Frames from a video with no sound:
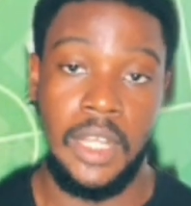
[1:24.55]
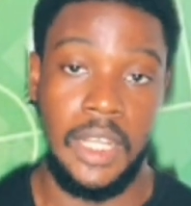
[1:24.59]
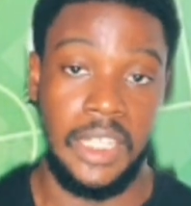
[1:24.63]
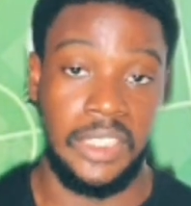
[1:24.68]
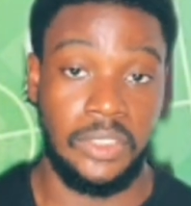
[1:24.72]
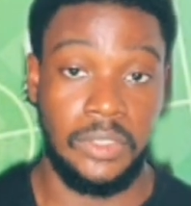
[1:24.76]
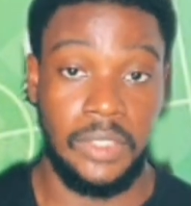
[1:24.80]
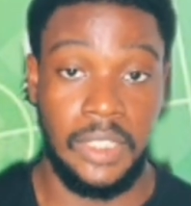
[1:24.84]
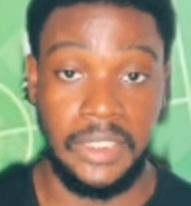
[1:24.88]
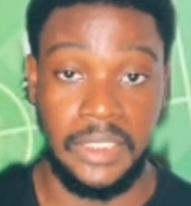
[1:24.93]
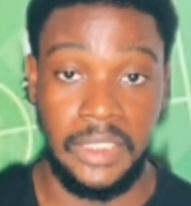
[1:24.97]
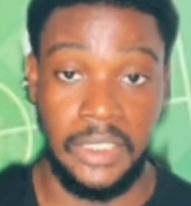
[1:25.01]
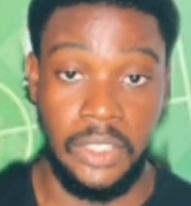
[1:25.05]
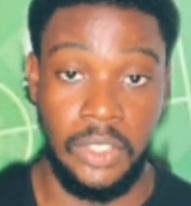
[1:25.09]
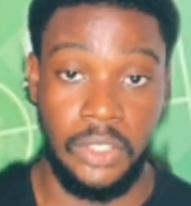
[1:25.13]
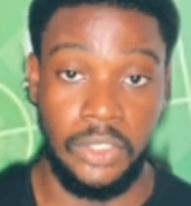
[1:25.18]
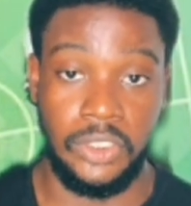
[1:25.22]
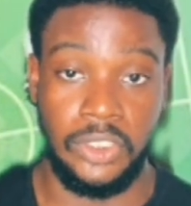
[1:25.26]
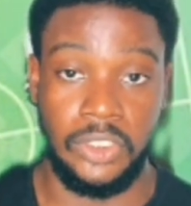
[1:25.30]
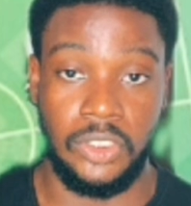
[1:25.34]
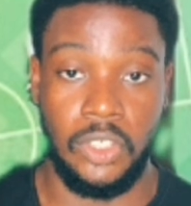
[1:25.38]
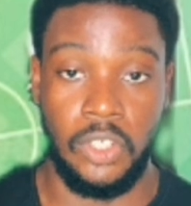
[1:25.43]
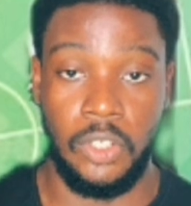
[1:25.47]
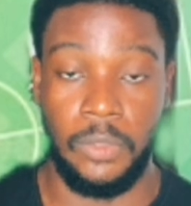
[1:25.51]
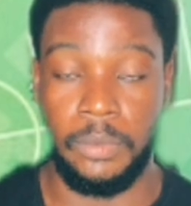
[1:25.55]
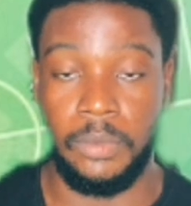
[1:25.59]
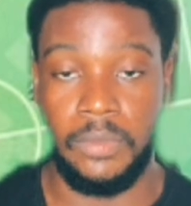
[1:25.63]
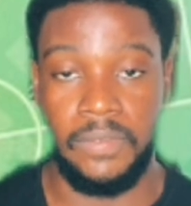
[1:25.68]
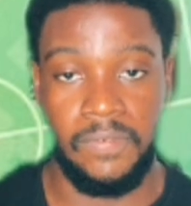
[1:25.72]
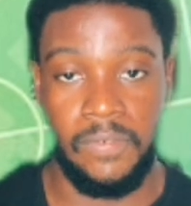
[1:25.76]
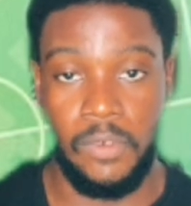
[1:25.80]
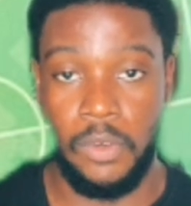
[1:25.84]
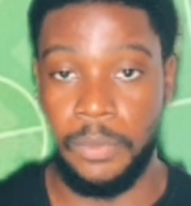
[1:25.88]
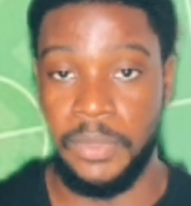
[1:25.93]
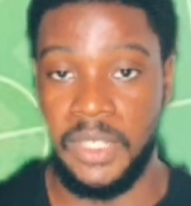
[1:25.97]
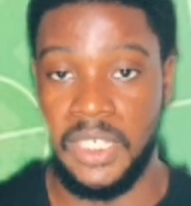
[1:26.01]
As soon as he got subbed,
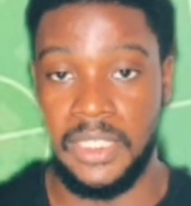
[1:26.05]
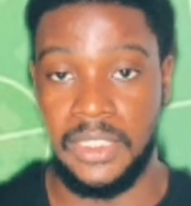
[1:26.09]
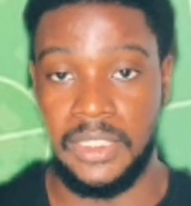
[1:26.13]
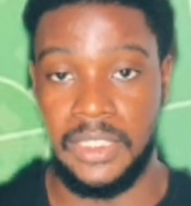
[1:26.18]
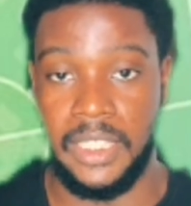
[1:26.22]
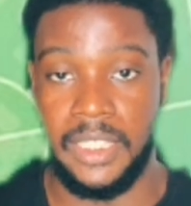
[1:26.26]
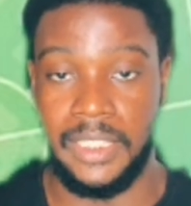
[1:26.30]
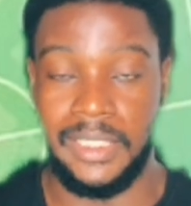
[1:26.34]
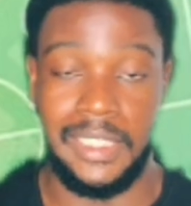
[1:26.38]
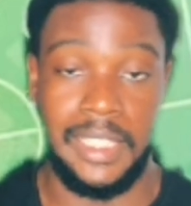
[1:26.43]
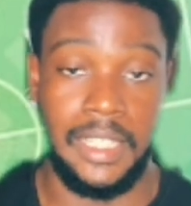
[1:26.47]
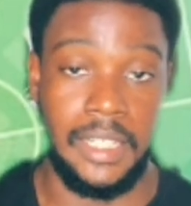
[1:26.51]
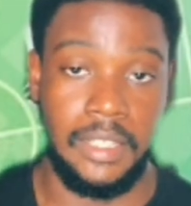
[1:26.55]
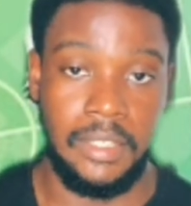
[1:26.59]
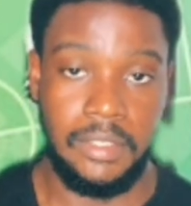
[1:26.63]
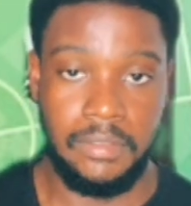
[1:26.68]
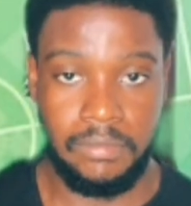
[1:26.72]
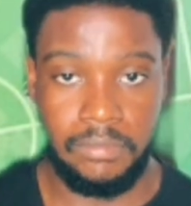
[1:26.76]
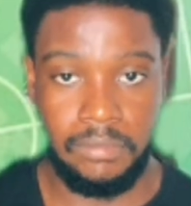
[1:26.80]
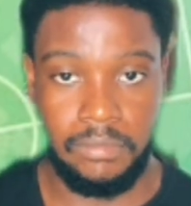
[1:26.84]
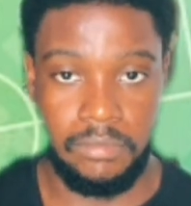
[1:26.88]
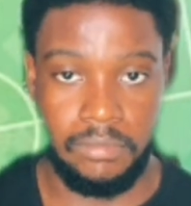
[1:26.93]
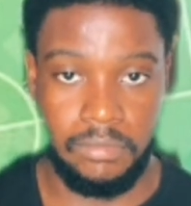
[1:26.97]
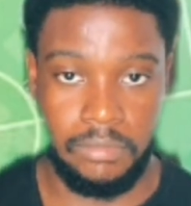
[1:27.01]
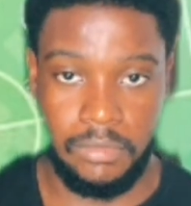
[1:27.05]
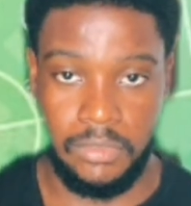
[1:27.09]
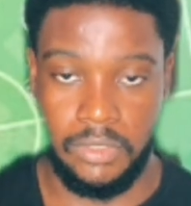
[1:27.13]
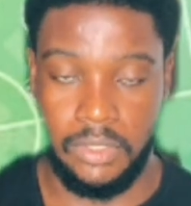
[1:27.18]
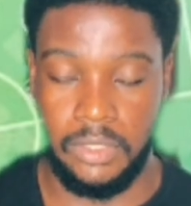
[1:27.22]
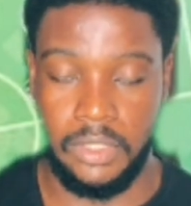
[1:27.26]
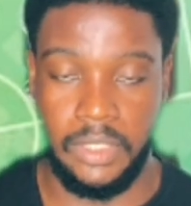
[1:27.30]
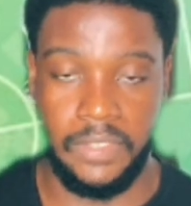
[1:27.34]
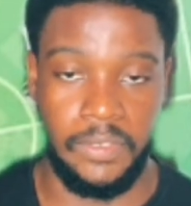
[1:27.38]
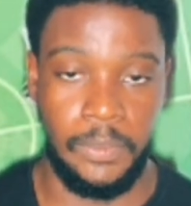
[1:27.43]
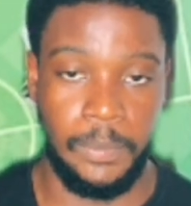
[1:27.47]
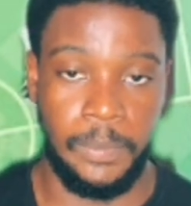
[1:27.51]
4 minutes later,
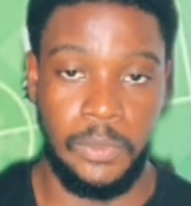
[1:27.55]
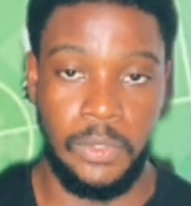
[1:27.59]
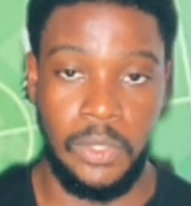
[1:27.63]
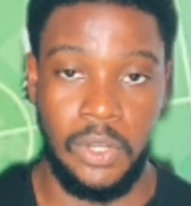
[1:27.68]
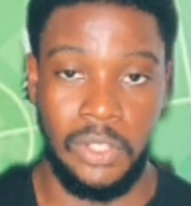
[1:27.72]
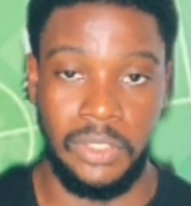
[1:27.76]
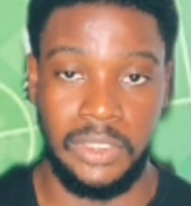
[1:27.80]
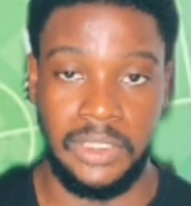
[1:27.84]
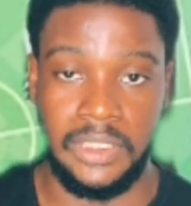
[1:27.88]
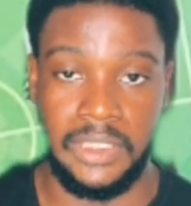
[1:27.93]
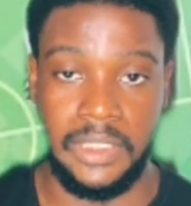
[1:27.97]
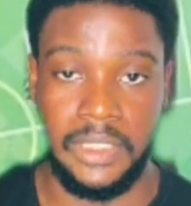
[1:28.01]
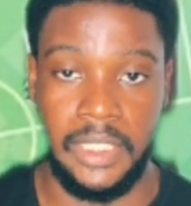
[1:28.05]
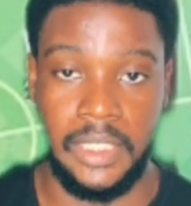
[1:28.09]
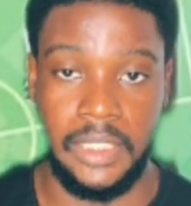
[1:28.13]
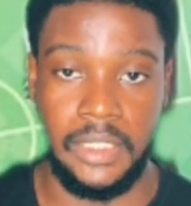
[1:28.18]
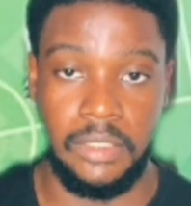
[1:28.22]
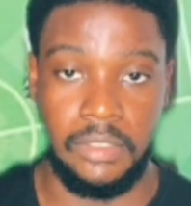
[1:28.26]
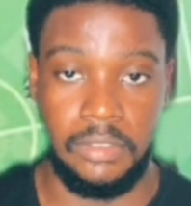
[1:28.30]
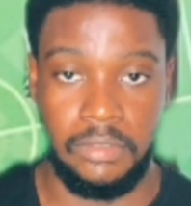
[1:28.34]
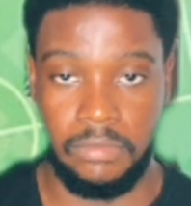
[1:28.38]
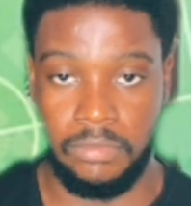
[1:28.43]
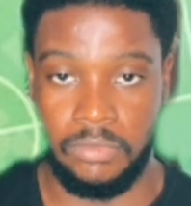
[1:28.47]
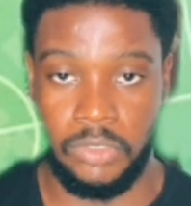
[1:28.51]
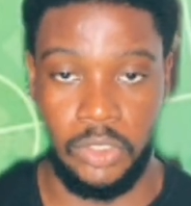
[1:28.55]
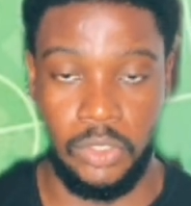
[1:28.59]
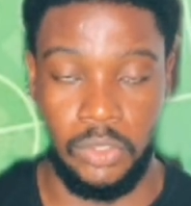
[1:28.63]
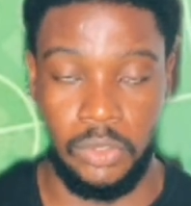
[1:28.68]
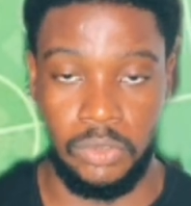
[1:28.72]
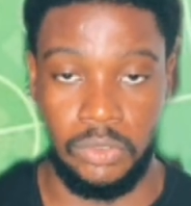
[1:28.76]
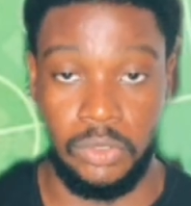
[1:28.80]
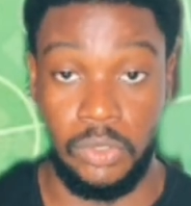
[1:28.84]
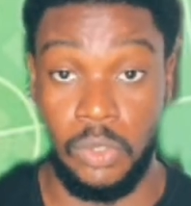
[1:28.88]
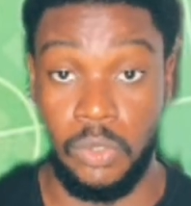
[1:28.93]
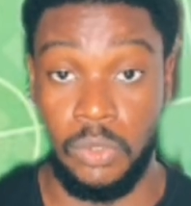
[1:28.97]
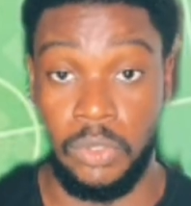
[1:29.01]
Liverpool conceded,
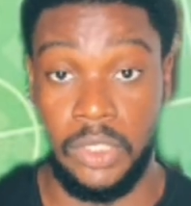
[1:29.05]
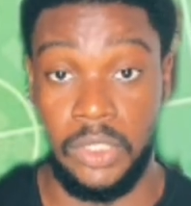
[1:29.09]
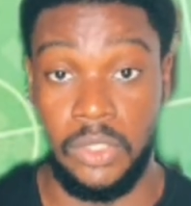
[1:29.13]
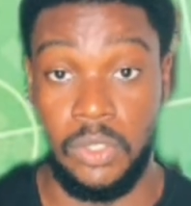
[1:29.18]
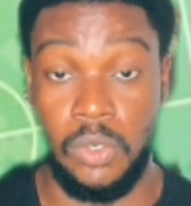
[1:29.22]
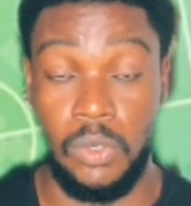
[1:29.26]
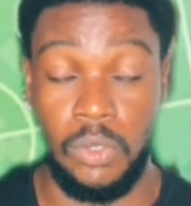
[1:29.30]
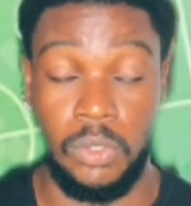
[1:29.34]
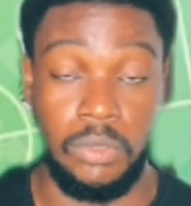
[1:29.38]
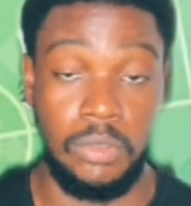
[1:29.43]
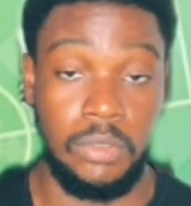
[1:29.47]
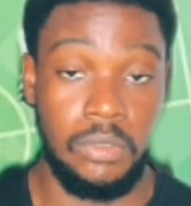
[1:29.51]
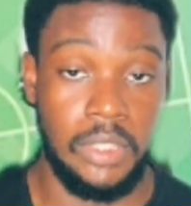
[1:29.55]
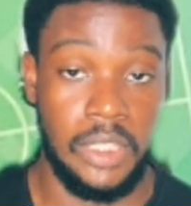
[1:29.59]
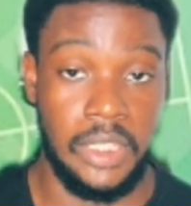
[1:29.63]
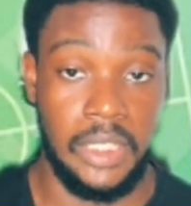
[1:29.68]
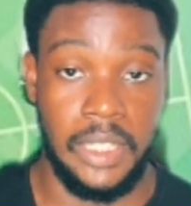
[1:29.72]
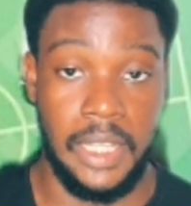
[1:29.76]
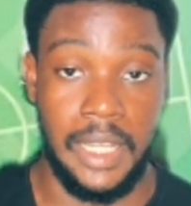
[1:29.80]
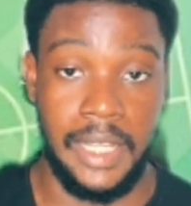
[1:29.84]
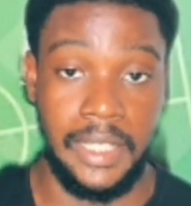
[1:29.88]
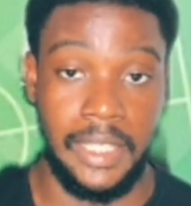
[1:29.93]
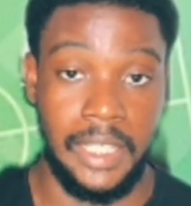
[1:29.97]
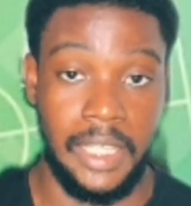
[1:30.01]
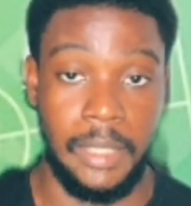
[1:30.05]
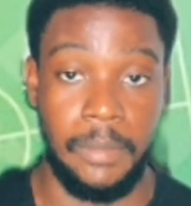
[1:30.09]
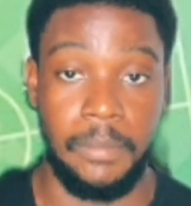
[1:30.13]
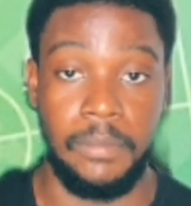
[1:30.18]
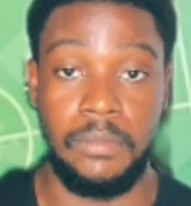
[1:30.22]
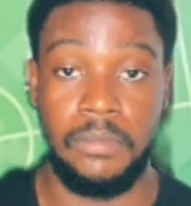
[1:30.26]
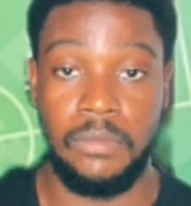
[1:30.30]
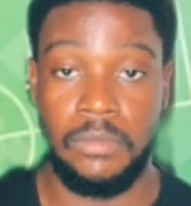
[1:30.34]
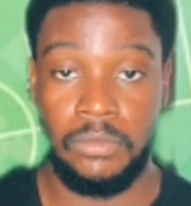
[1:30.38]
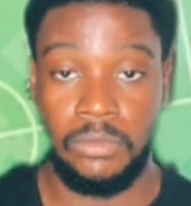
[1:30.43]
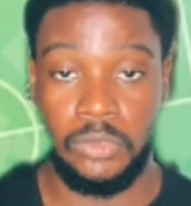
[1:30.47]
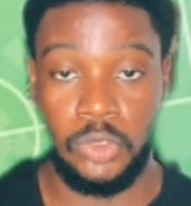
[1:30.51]
the only goal in that
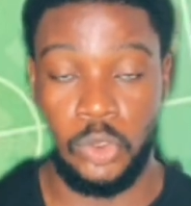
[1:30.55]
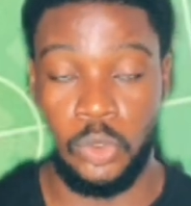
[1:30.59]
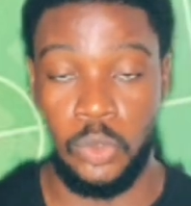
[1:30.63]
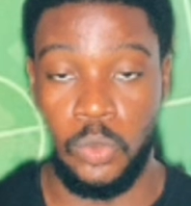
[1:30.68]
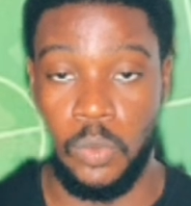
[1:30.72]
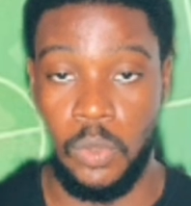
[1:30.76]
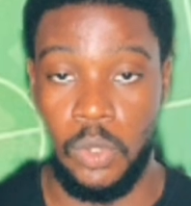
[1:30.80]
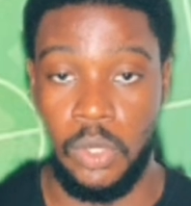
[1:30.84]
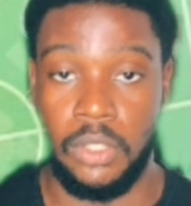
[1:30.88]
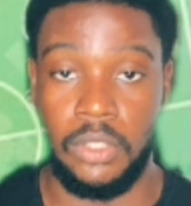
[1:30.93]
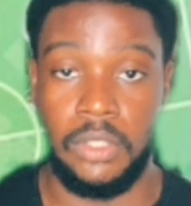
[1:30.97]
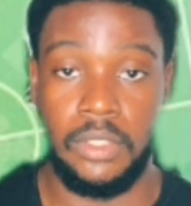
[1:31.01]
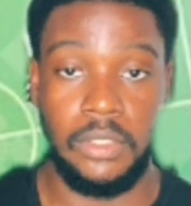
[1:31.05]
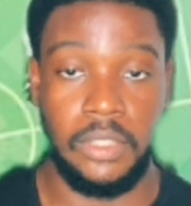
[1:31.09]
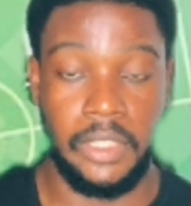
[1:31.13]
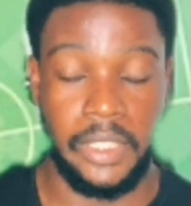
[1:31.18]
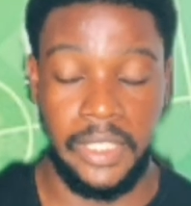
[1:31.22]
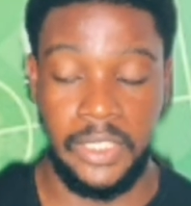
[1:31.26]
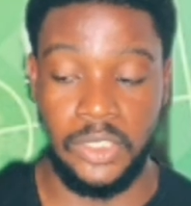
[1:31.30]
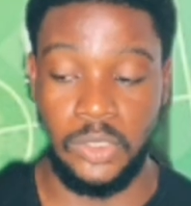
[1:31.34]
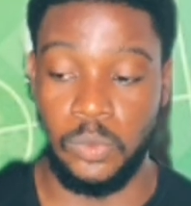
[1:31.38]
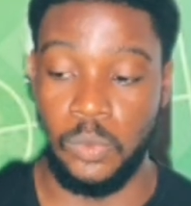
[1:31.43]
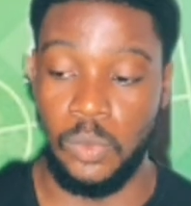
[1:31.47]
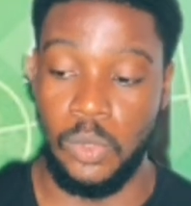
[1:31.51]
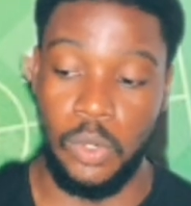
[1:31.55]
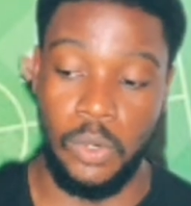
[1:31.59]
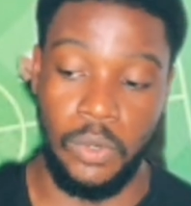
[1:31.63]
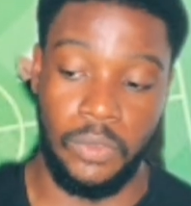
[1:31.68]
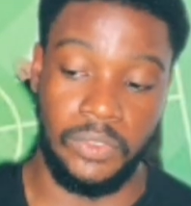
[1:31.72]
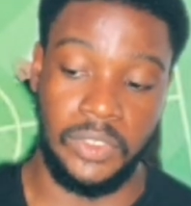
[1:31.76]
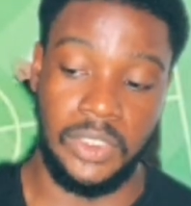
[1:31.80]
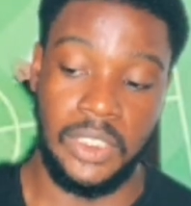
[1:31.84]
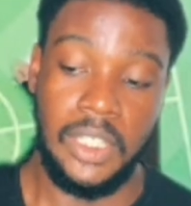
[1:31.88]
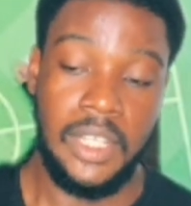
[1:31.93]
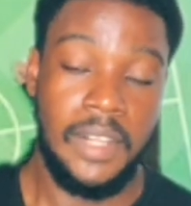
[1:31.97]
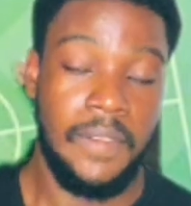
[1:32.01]
game, 2-1 against
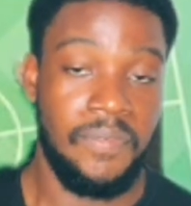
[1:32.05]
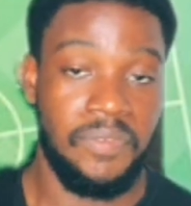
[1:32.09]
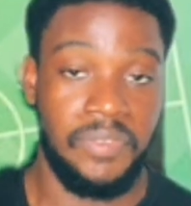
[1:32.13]
Wolves.